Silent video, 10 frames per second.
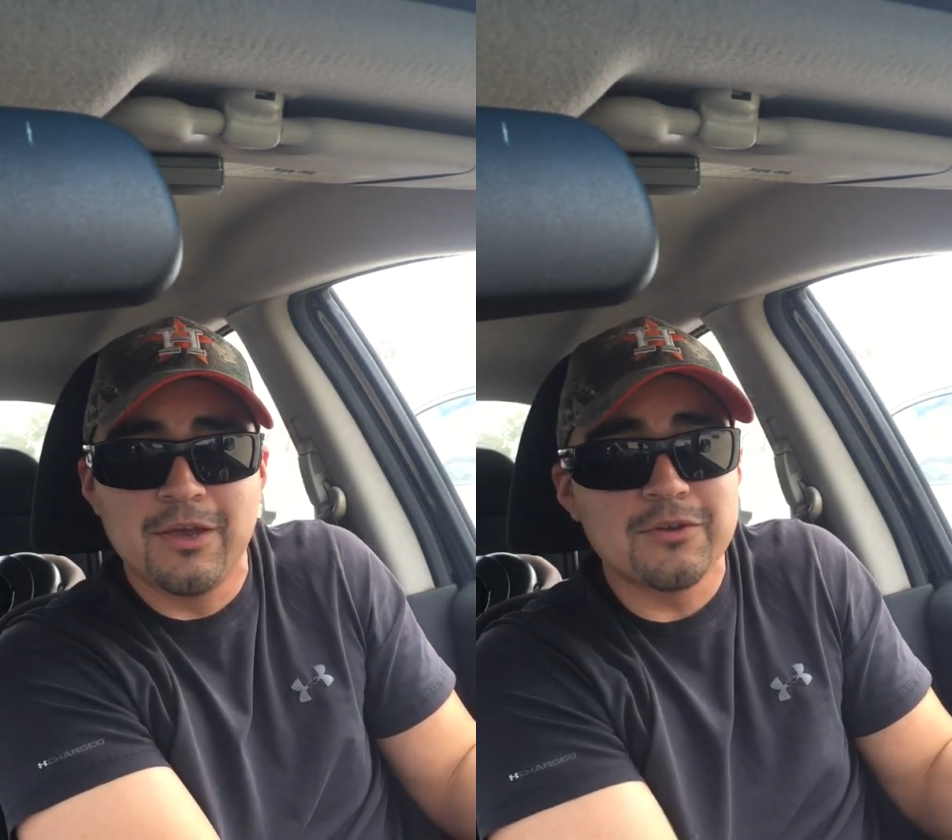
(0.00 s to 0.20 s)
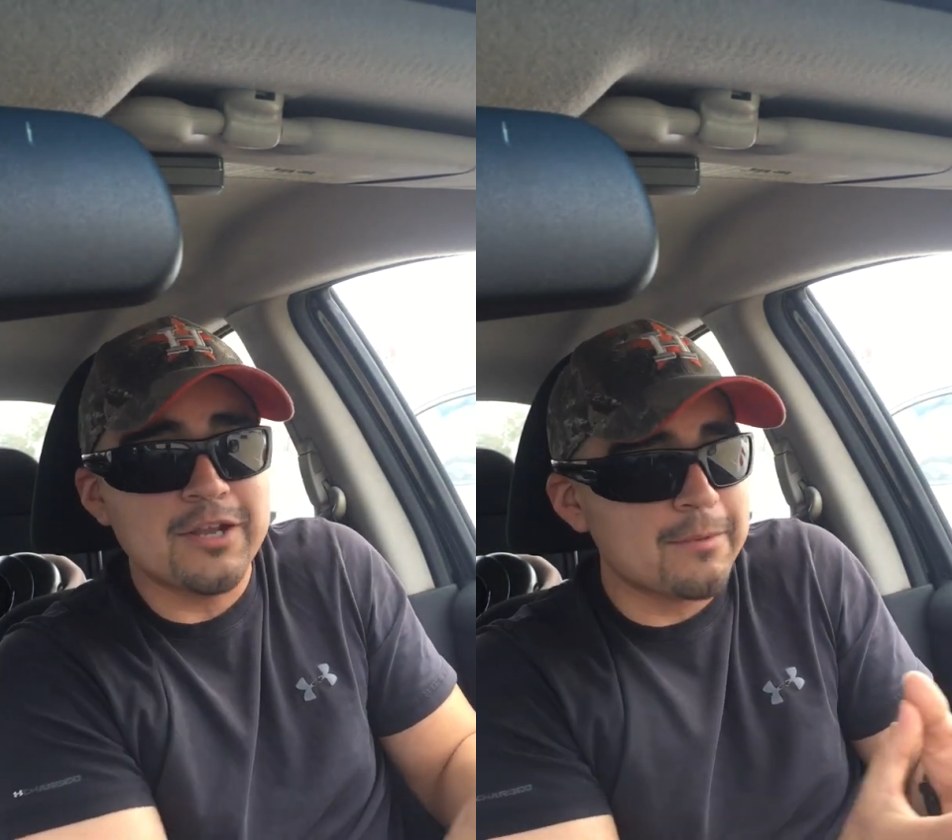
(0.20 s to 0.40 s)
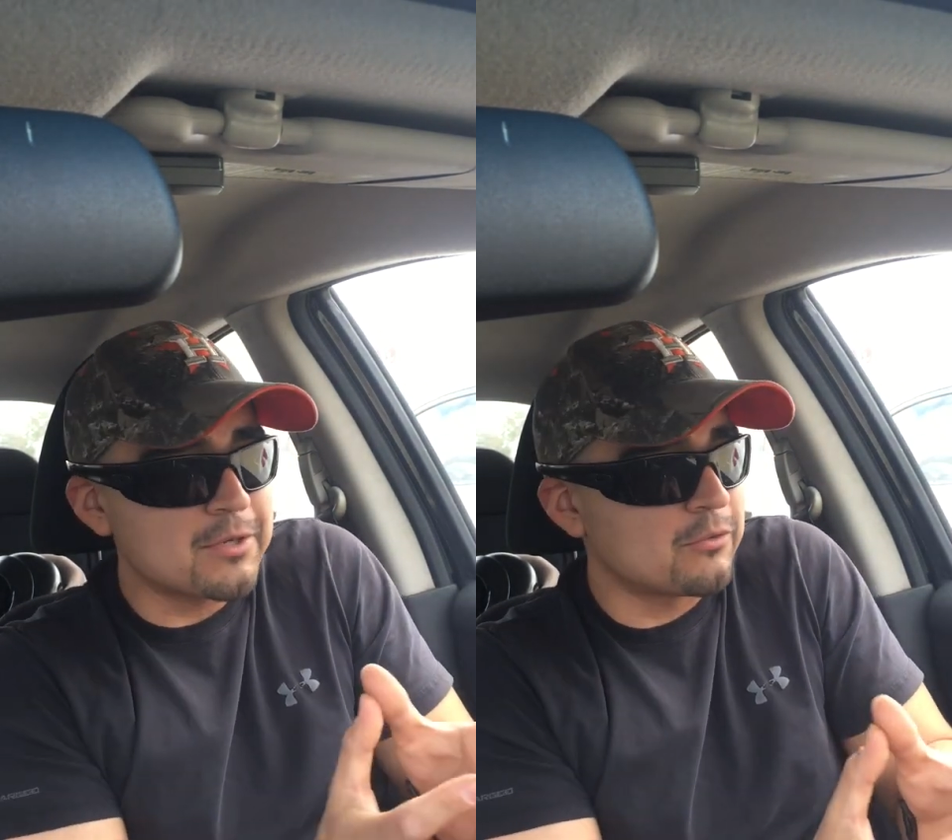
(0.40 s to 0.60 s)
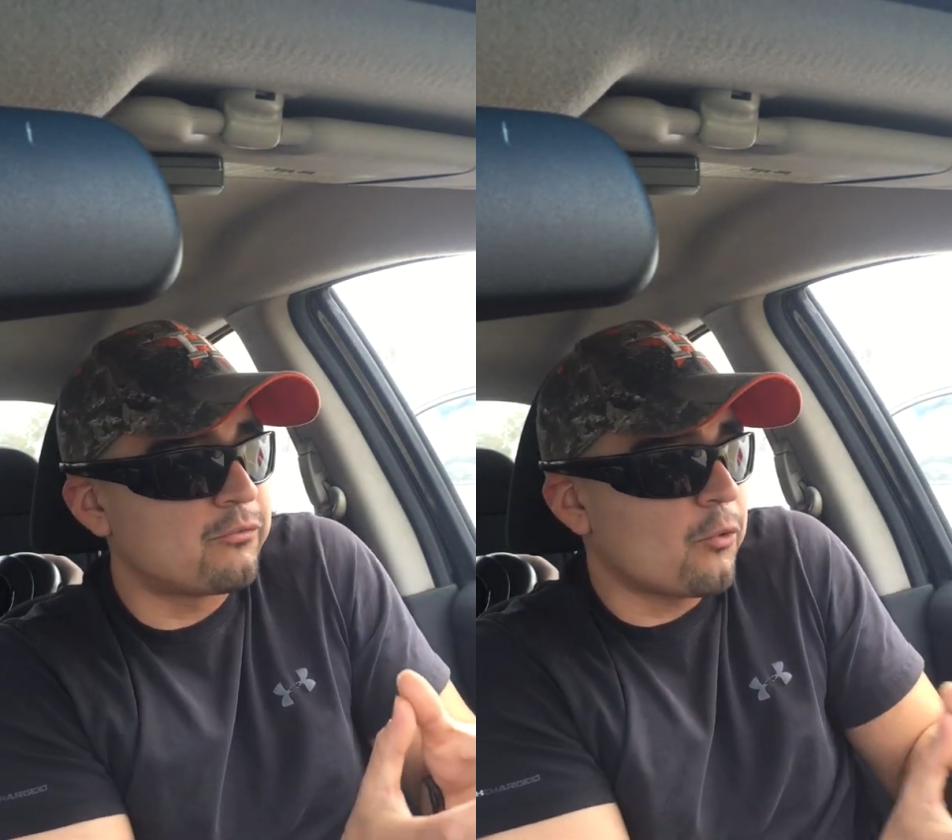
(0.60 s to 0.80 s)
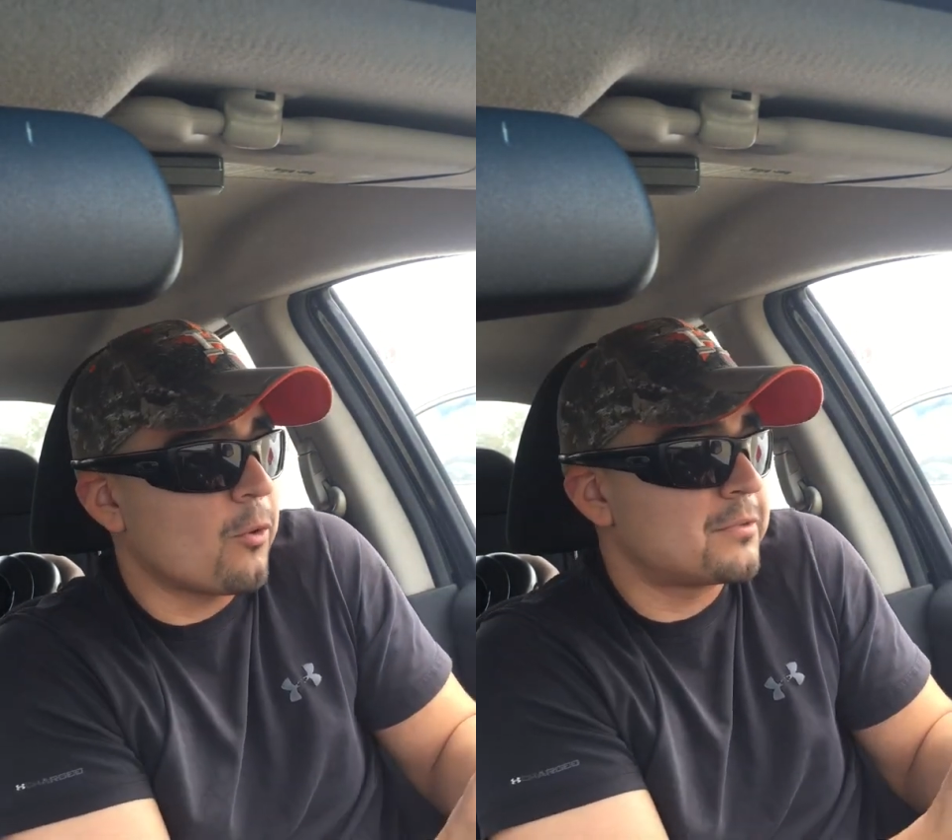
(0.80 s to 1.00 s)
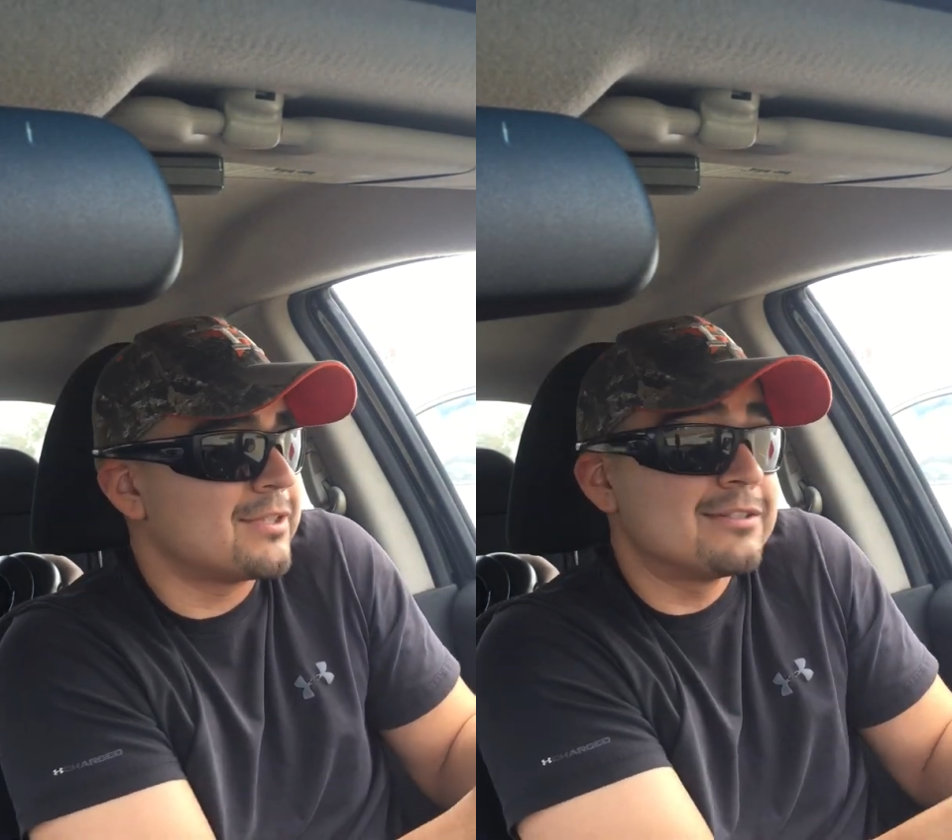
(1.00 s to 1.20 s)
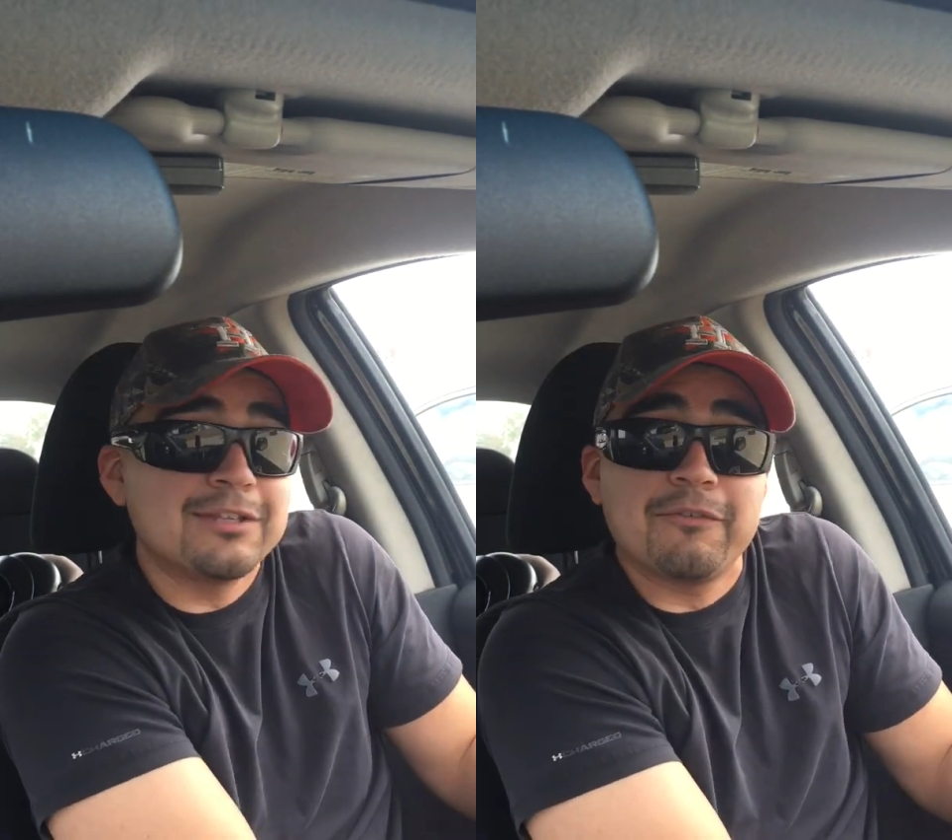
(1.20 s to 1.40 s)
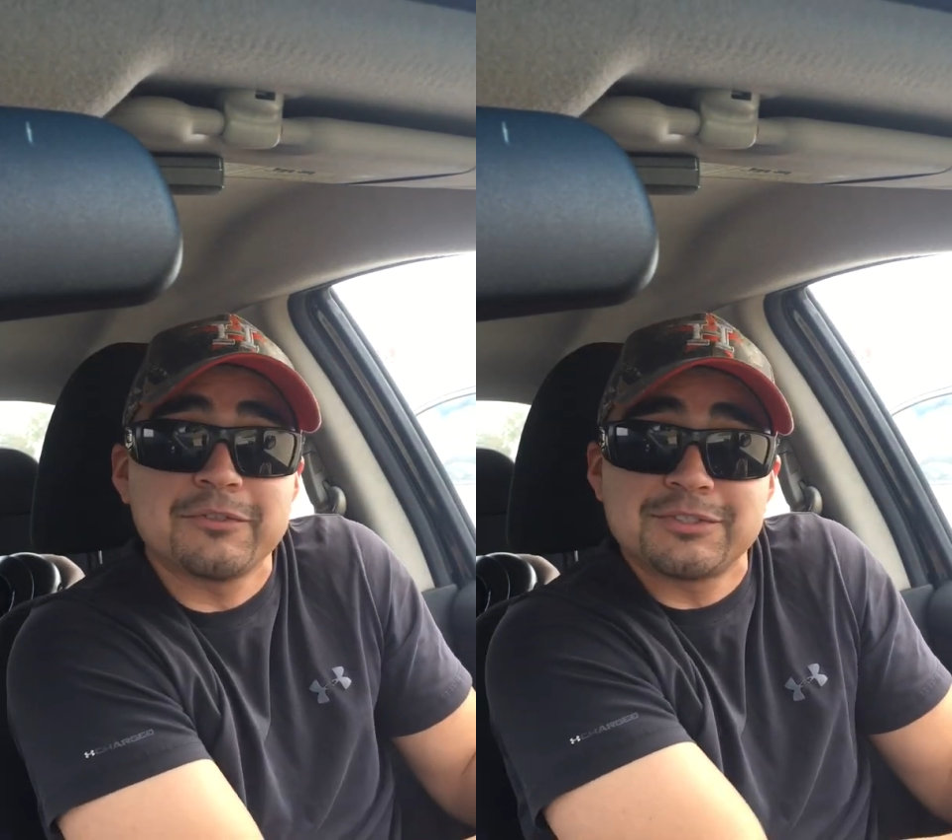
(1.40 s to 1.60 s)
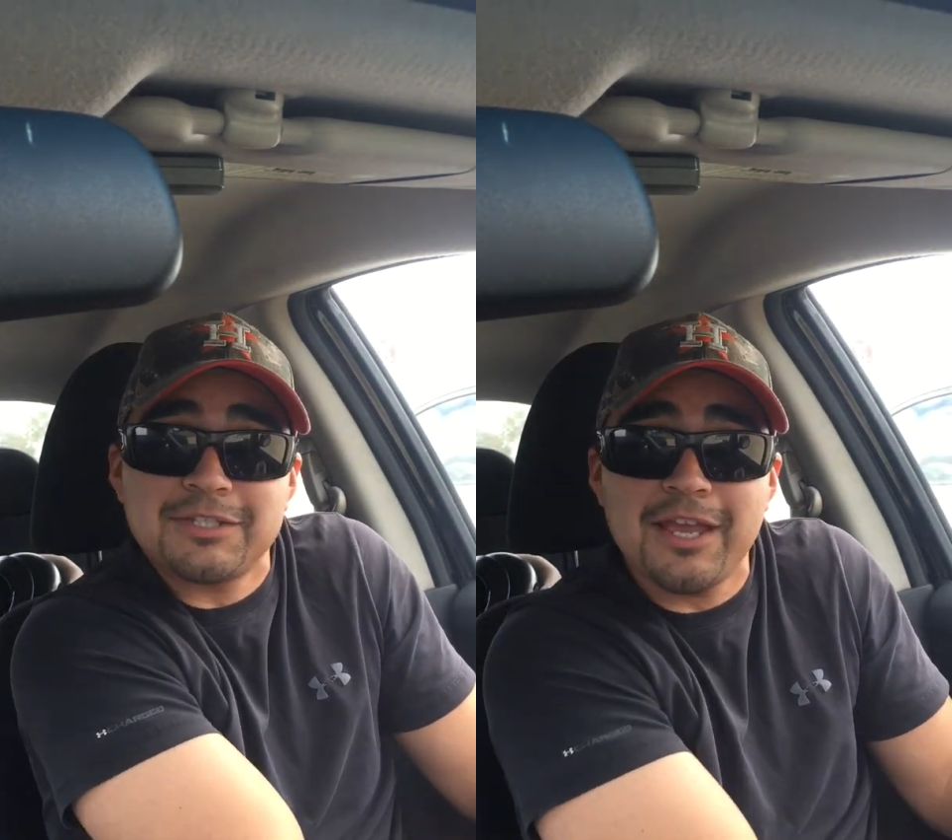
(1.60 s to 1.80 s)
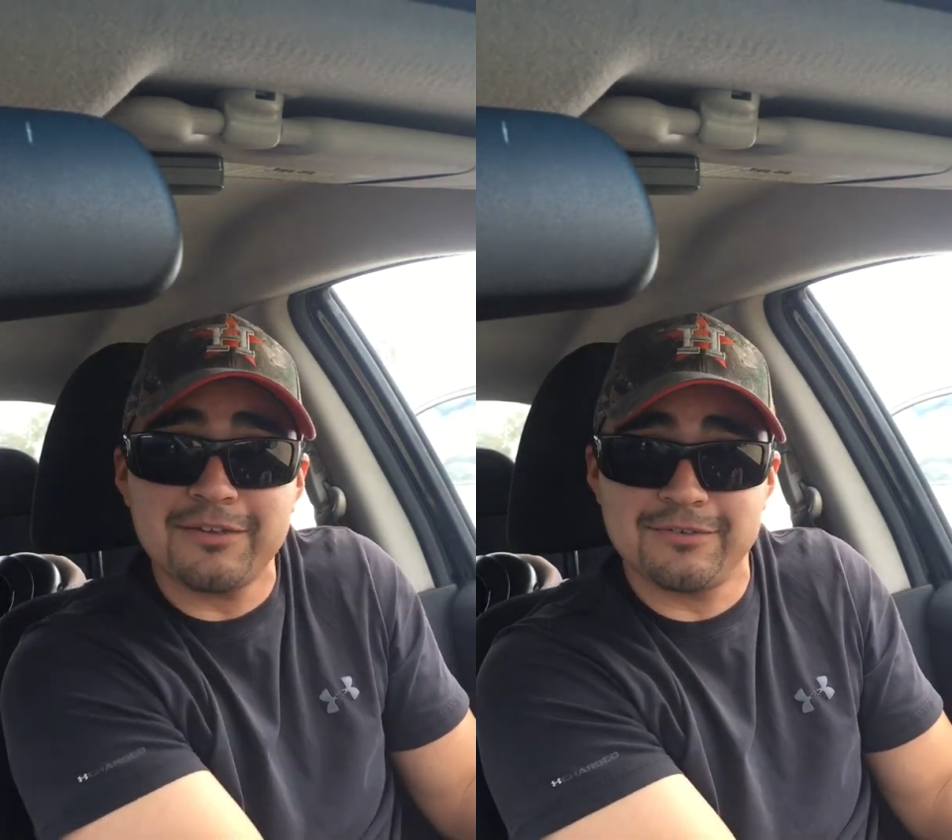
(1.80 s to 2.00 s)
Do not be conformed to the devil's
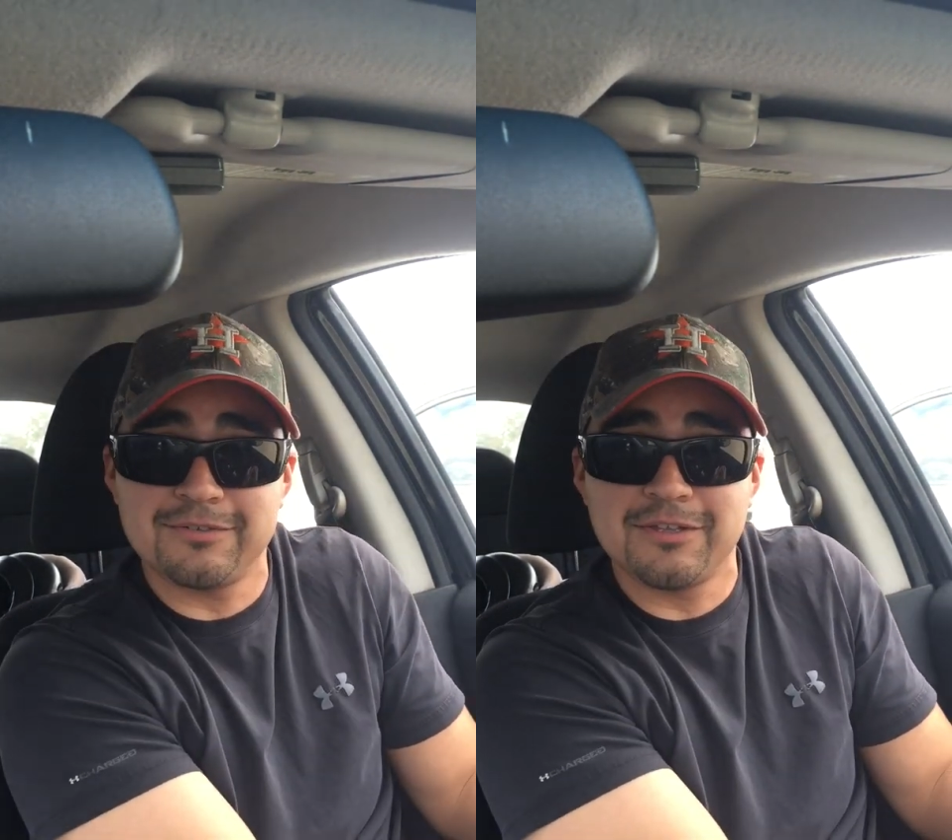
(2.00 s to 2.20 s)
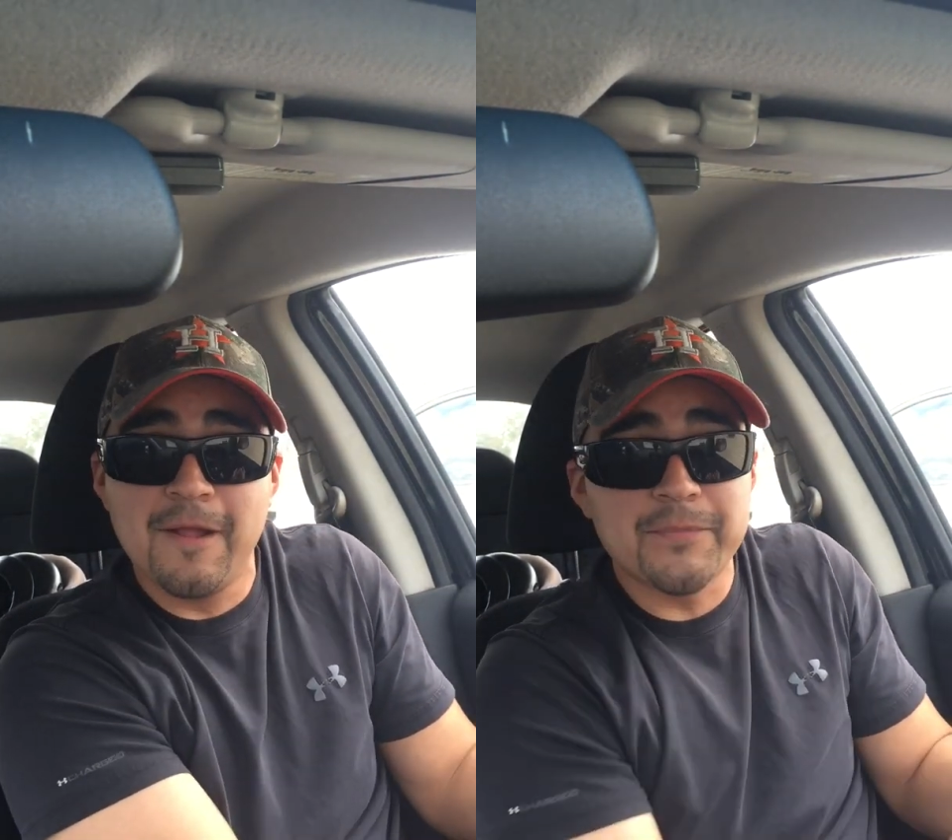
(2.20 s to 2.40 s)
standard.